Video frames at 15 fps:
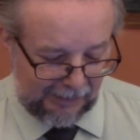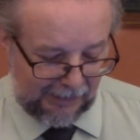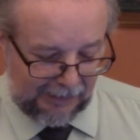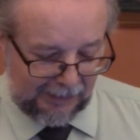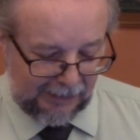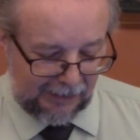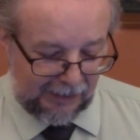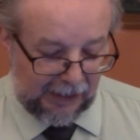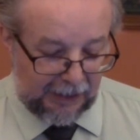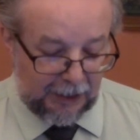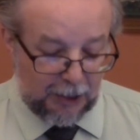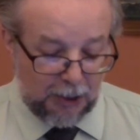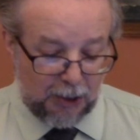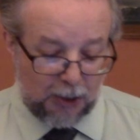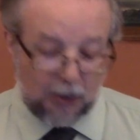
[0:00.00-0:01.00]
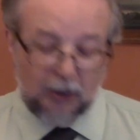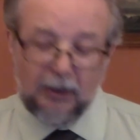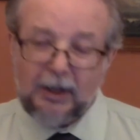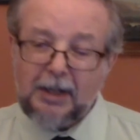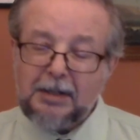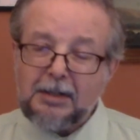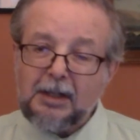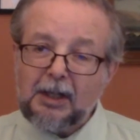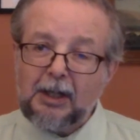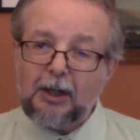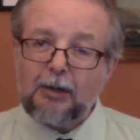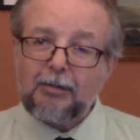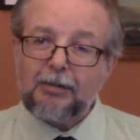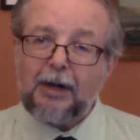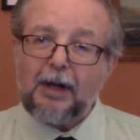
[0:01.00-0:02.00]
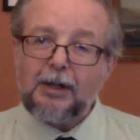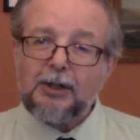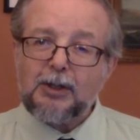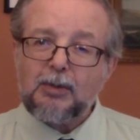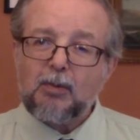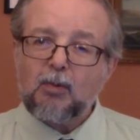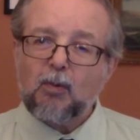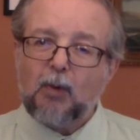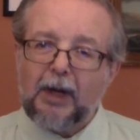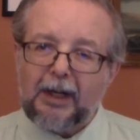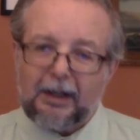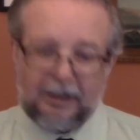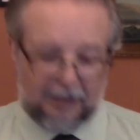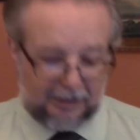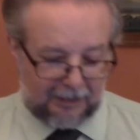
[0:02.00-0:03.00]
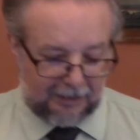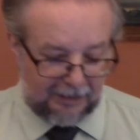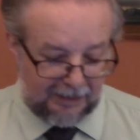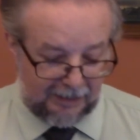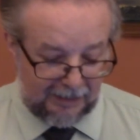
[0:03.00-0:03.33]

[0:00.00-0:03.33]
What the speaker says: Let endurance give us wings.